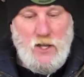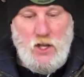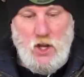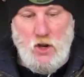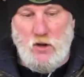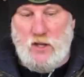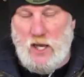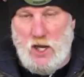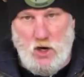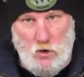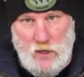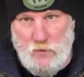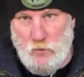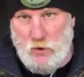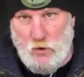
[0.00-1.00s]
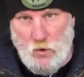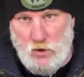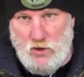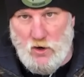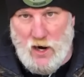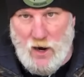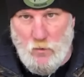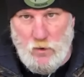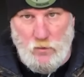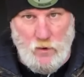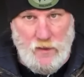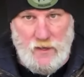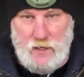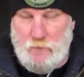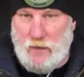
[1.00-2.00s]
You can cut green wood or dry wood
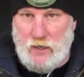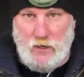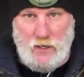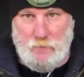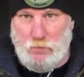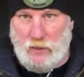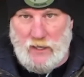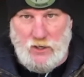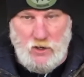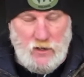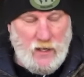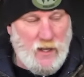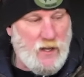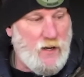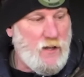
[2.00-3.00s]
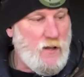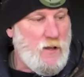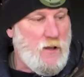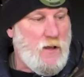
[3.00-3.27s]
with it, depending on the blade you get.